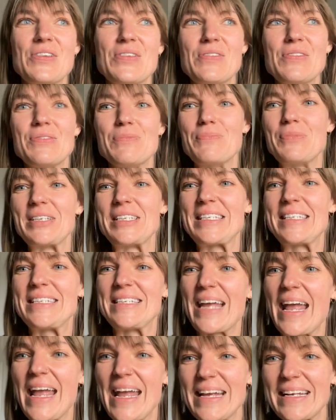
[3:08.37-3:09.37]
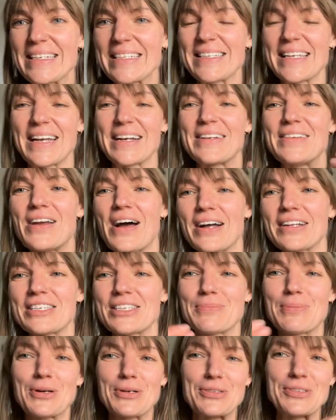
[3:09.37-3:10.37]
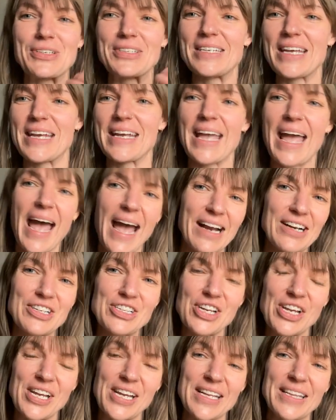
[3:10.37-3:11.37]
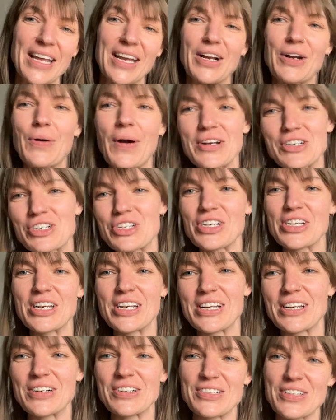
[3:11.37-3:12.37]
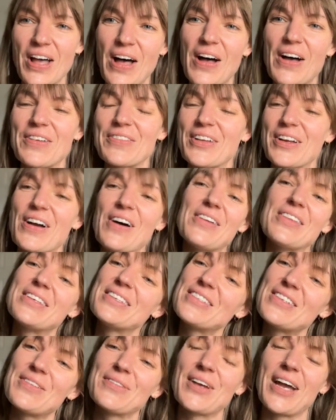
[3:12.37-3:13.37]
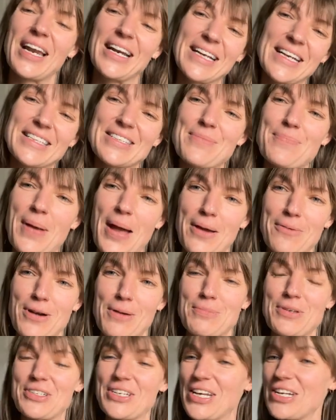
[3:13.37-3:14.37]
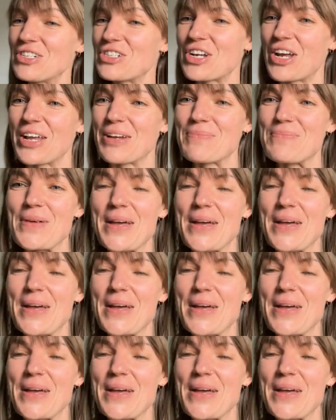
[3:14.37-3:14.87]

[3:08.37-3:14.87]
mistakes, like not supposed to take action, like questioning yourself, like all this stuff kind of gets a bad reputation.